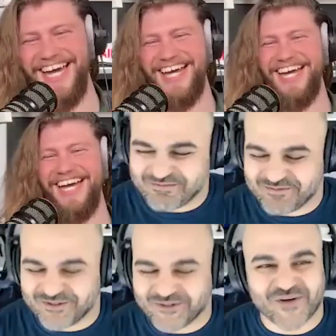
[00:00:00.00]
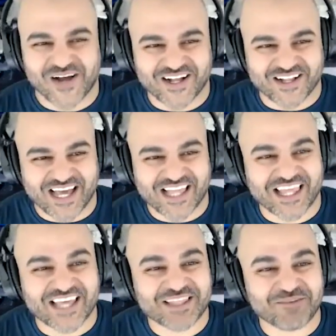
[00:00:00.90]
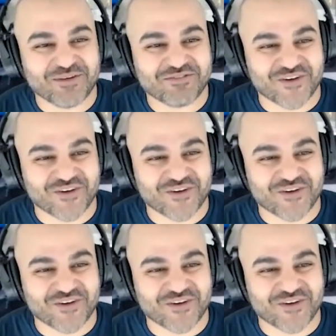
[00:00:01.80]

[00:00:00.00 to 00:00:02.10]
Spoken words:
I am doing well. I like that we've